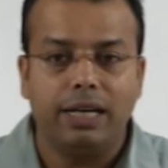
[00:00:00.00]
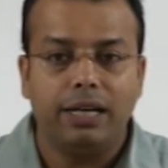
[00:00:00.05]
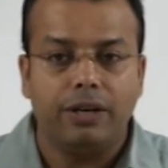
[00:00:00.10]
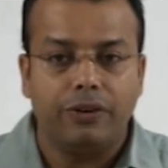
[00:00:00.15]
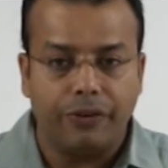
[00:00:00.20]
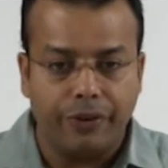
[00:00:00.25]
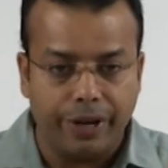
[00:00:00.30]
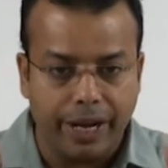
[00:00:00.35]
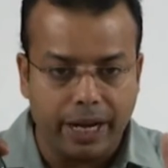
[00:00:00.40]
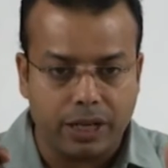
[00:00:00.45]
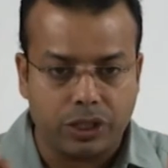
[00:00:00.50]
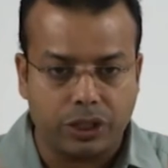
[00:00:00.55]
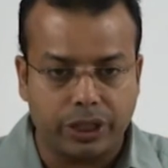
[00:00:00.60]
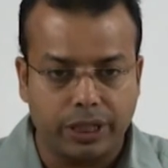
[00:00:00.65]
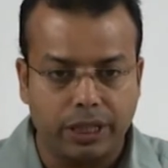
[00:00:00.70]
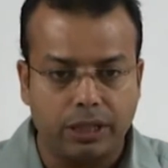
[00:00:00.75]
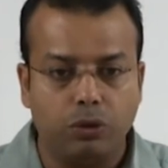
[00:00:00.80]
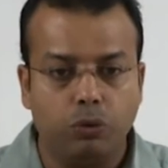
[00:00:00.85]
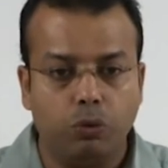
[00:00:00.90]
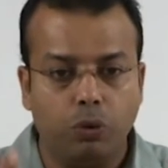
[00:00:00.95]

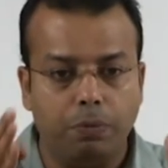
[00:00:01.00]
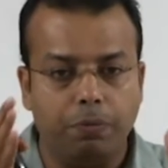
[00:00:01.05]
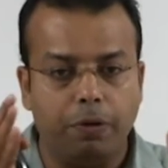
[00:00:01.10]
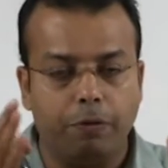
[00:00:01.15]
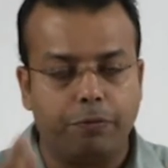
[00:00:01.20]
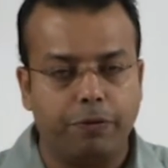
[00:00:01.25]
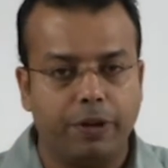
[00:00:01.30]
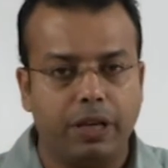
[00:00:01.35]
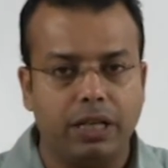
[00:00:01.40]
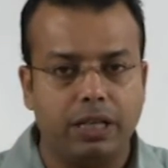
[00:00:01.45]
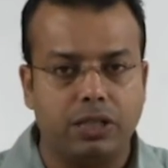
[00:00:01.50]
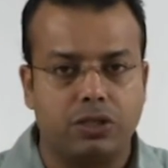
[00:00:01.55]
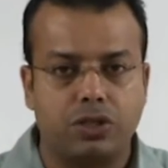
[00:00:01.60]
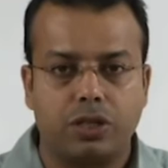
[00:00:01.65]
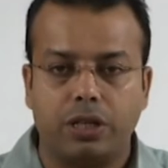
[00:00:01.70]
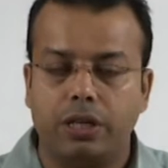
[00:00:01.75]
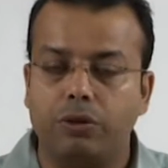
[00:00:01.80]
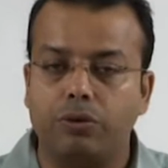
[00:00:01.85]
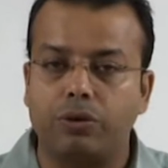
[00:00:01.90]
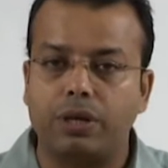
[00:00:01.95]
reaction will be finished
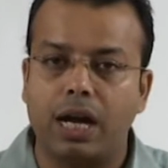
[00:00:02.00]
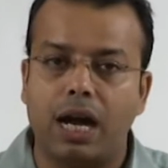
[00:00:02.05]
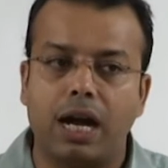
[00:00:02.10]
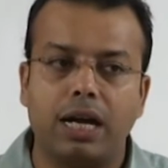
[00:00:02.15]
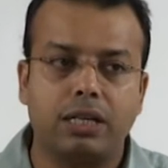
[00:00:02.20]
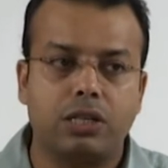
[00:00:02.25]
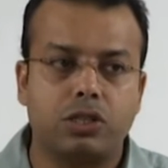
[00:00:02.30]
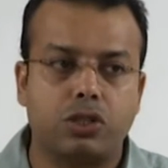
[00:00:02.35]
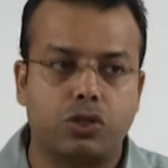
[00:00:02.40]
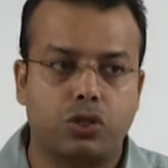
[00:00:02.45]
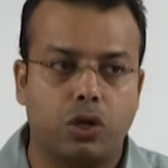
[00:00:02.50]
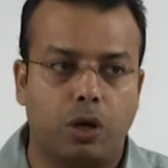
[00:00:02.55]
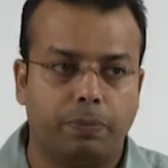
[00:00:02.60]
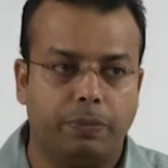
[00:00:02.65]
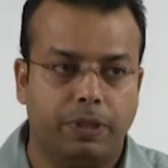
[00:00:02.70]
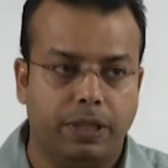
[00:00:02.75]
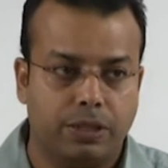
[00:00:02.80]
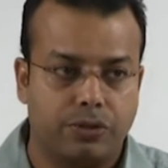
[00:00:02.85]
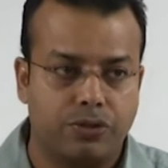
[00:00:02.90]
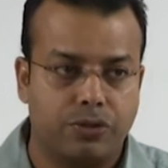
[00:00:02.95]
you can't stop
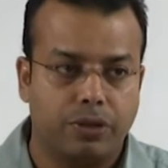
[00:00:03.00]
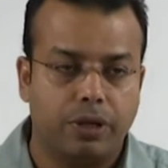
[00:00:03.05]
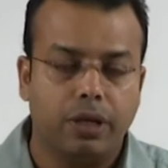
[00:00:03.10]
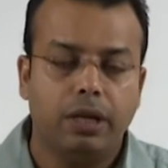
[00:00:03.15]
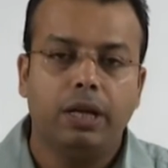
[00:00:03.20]
this,